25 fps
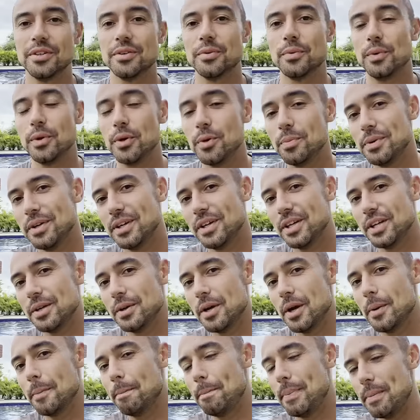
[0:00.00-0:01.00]
There will be
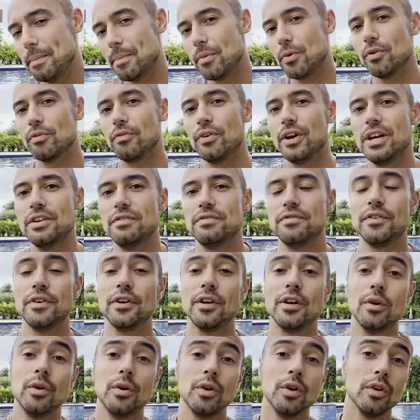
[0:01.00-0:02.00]
a bit more
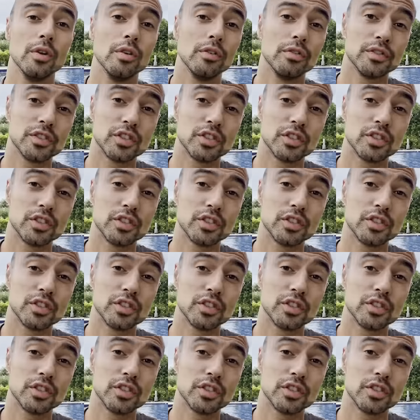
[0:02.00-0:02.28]
rainfall, a lot of